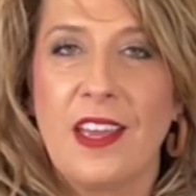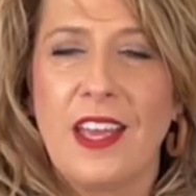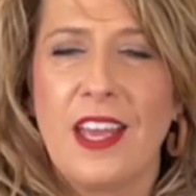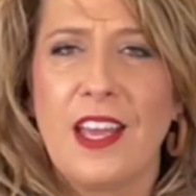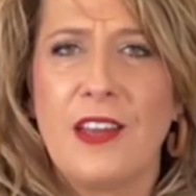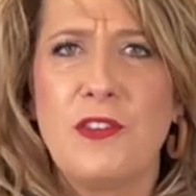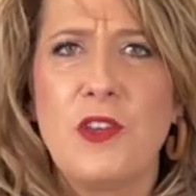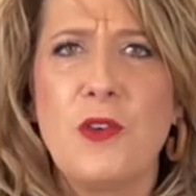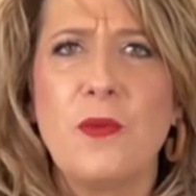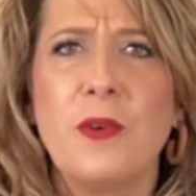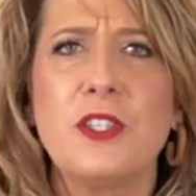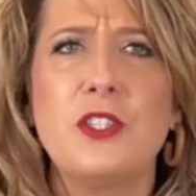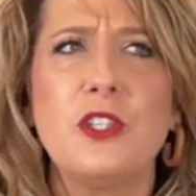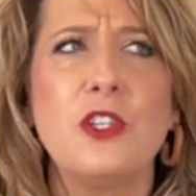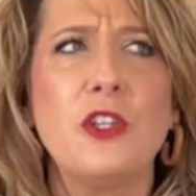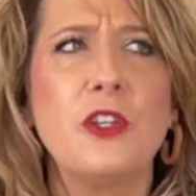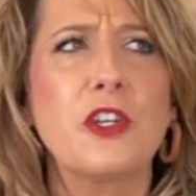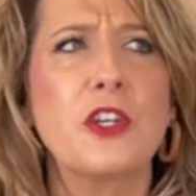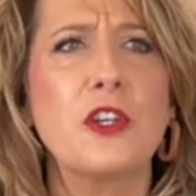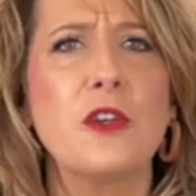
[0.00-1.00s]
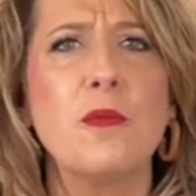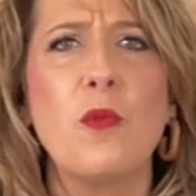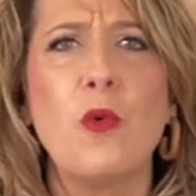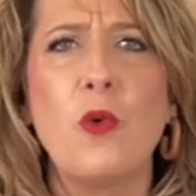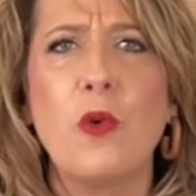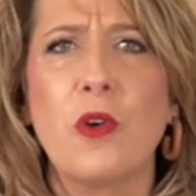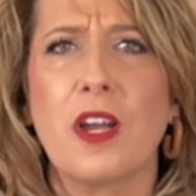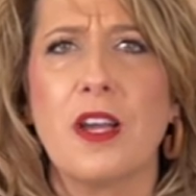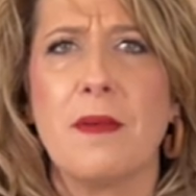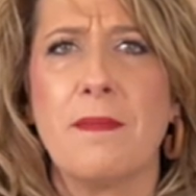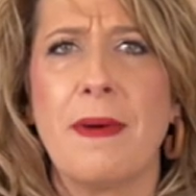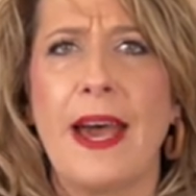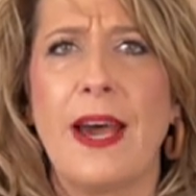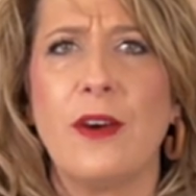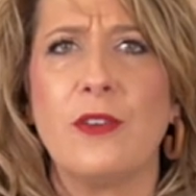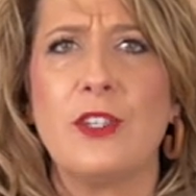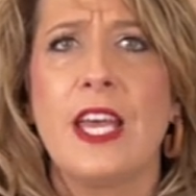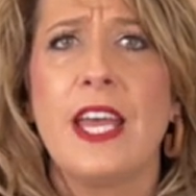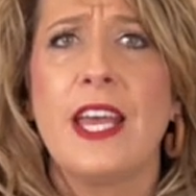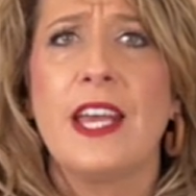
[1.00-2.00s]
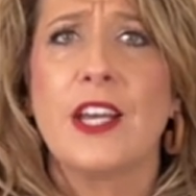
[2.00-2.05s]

If you want to learn more about